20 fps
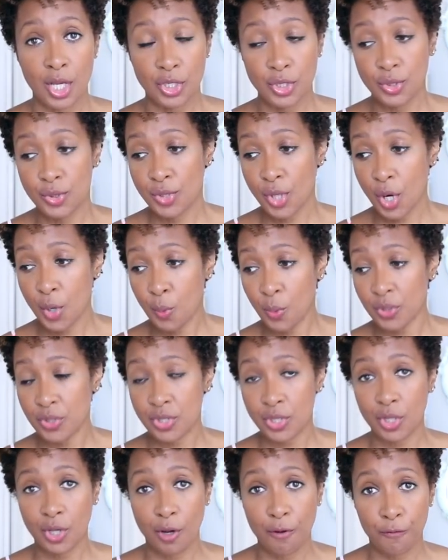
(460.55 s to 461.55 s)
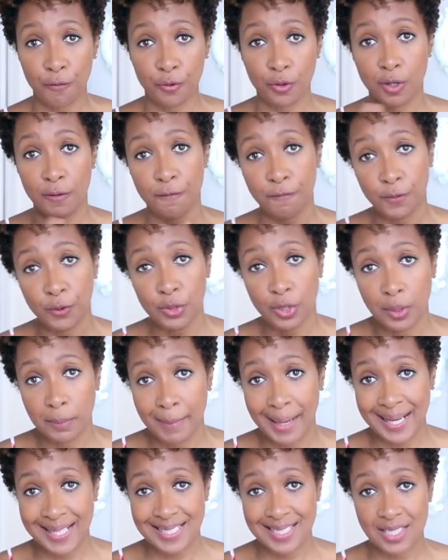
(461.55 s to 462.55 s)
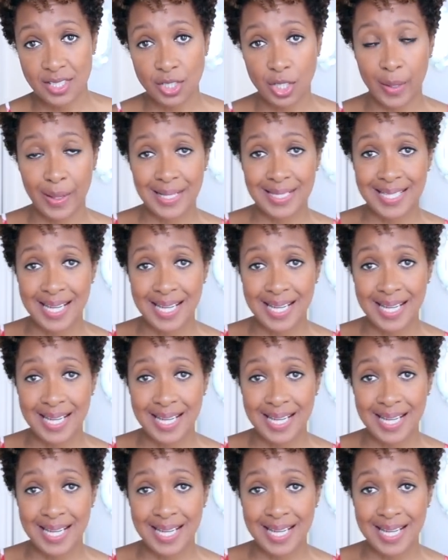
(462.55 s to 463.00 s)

You don't want to go for a full on maxis going